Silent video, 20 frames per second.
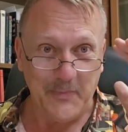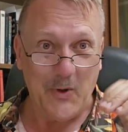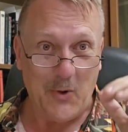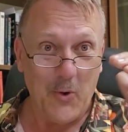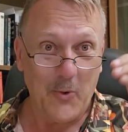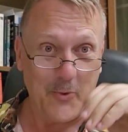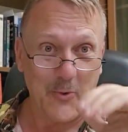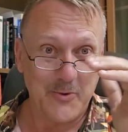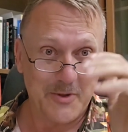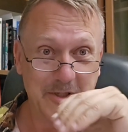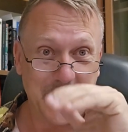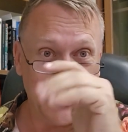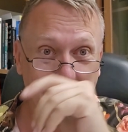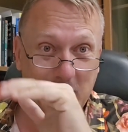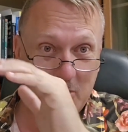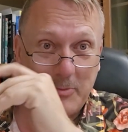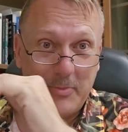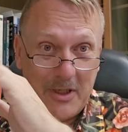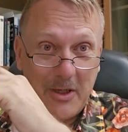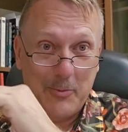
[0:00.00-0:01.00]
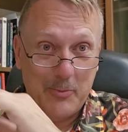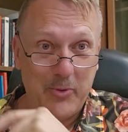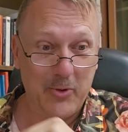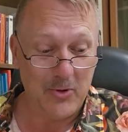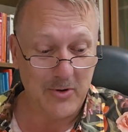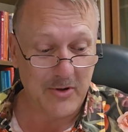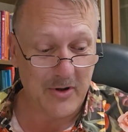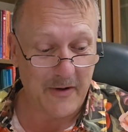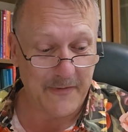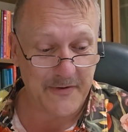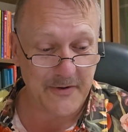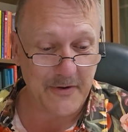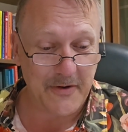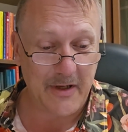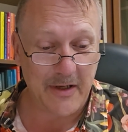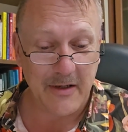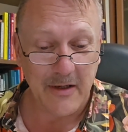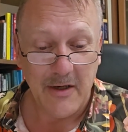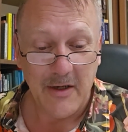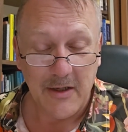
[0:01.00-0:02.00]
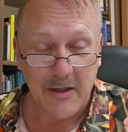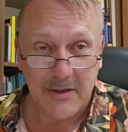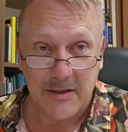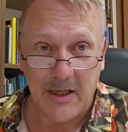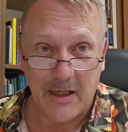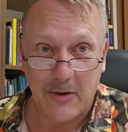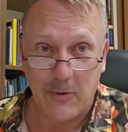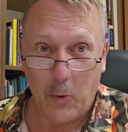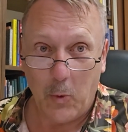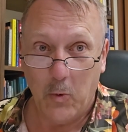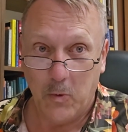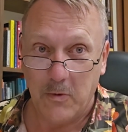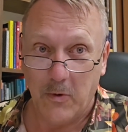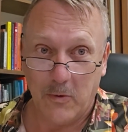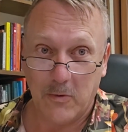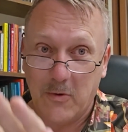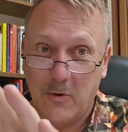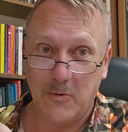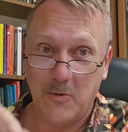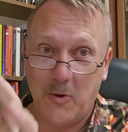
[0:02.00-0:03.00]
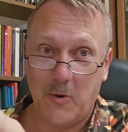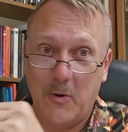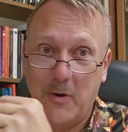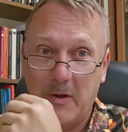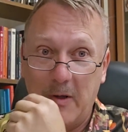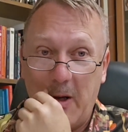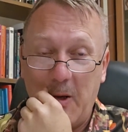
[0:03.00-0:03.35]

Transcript: all those things are being pulled off so that it's like oh no no no and,